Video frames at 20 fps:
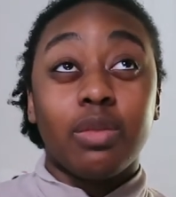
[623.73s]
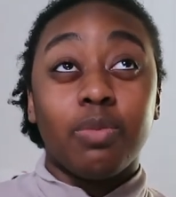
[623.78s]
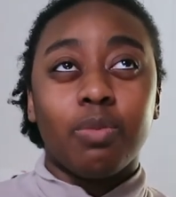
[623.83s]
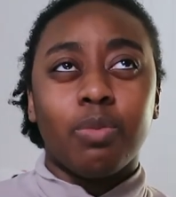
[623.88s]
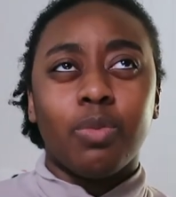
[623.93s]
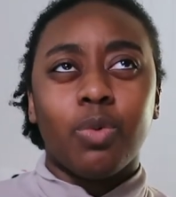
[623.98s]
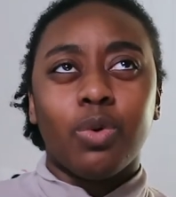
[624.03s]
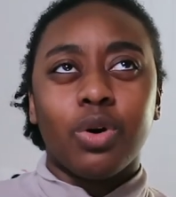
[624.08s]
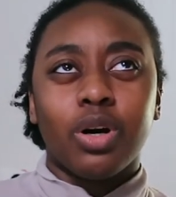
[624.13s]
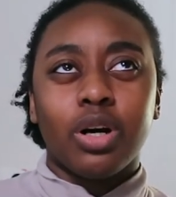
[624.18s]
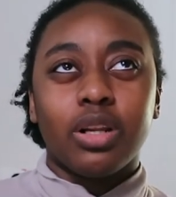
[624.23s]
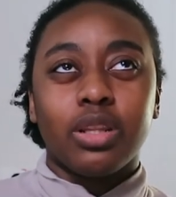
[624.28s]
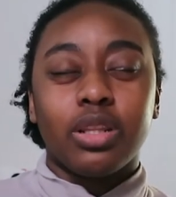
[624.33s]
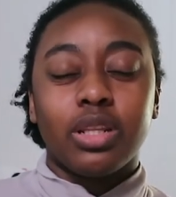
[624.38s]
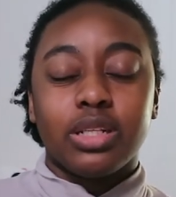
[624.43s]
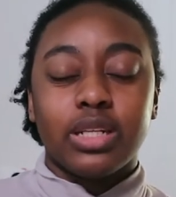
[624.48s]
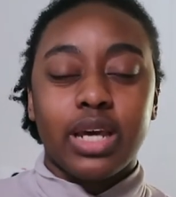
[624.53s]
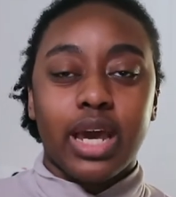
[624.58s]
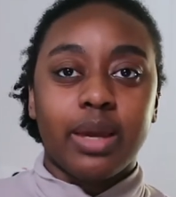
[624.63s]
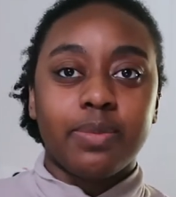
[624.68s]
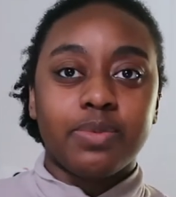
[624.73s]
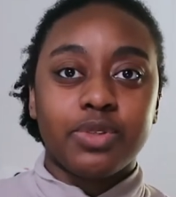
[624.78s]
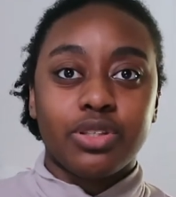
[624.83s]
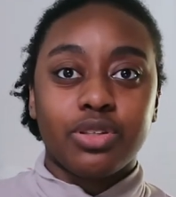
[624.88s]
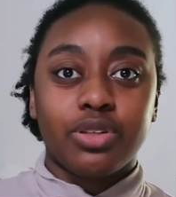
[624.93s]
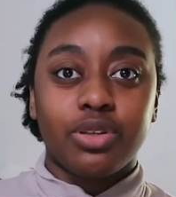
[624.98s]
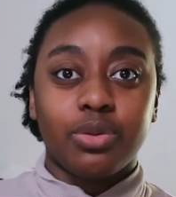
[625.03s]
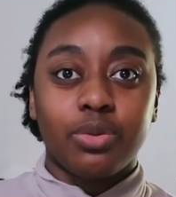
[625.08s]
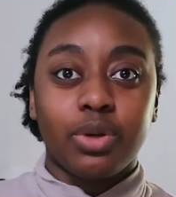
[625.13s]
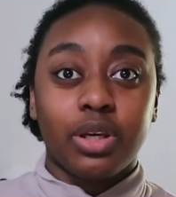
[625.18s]
more the types
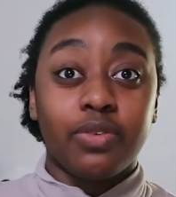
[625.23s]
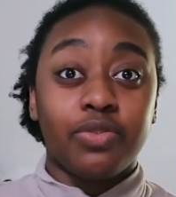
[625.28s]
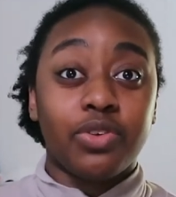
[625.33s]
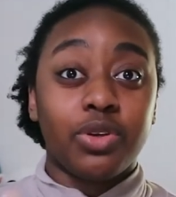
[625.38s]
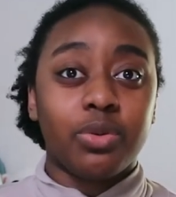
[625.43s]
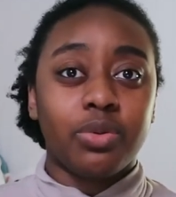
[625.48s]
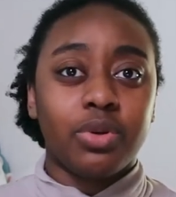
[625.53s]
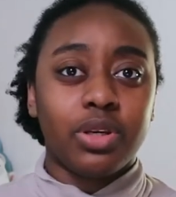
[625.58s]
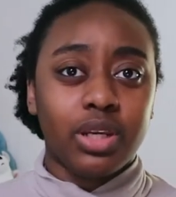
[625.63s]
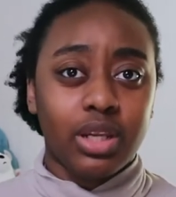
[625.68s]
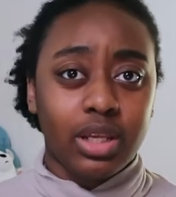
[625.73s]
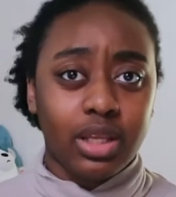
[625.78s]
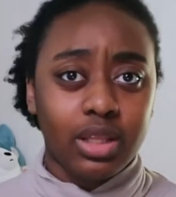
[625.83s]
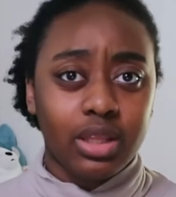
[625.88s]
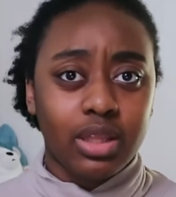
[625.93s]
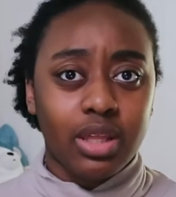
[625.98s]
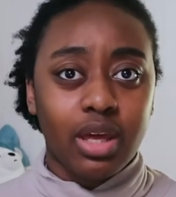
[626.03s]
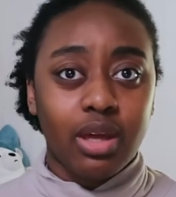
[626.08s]
to if you need